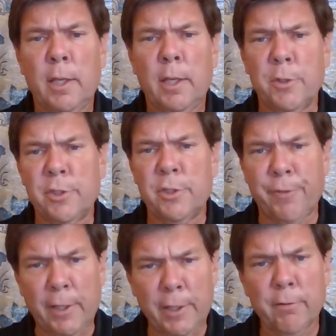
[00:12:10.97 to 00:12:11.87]
he was
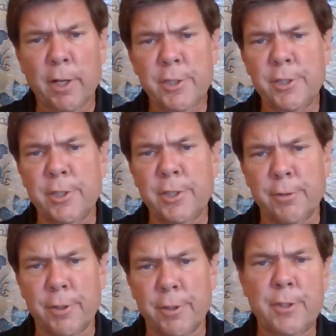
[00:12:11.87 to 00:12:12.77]
defending Russia's
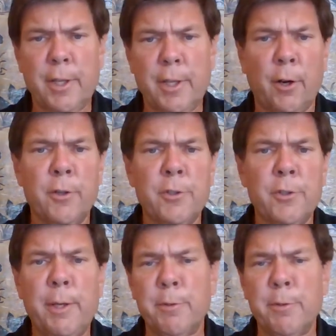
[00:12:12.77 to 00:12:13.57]
interests and also